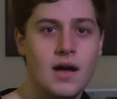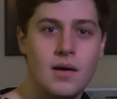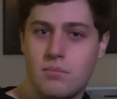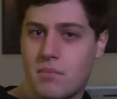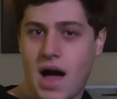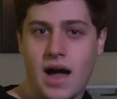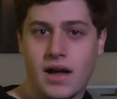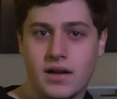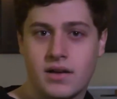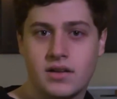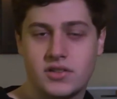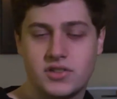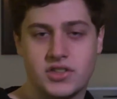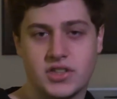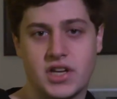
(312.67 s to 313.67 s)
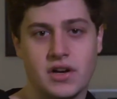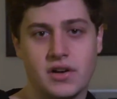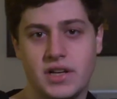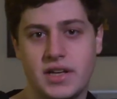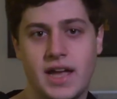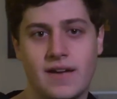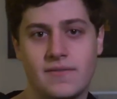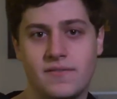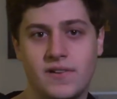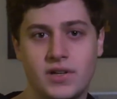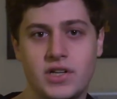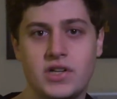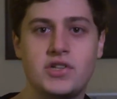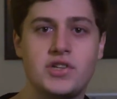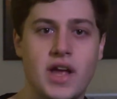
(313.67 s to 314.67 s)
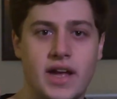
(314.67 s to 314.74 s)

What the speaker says: mock security cam footage,